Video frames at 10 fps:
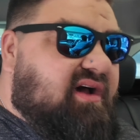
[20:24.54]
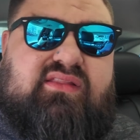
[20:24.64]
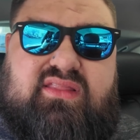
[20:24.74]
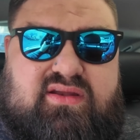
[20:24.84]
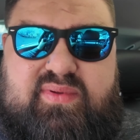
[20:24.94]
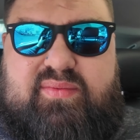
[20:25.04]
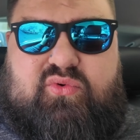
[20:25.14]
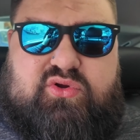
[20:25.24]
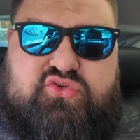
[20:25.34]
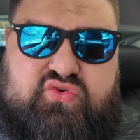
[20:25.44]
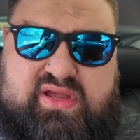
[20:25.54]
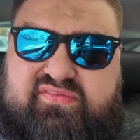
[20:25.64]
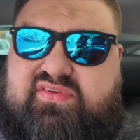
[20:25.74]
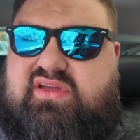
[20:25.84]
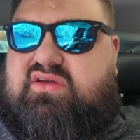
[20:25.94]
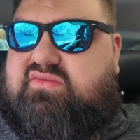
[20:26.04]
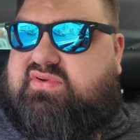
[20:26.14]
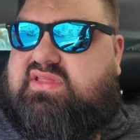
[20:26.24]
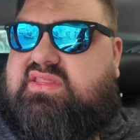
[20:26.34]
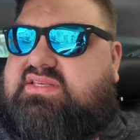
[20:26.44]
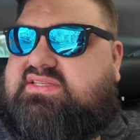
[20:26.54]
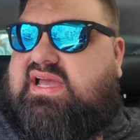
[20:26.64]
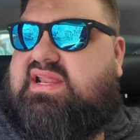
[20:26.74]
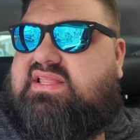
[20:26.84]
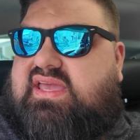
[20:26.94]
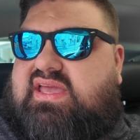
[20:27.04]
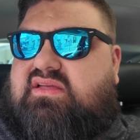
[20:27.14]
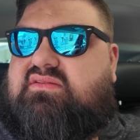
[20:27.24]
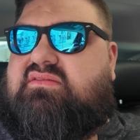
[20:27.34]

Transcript: A little bit more traffic over in this side of town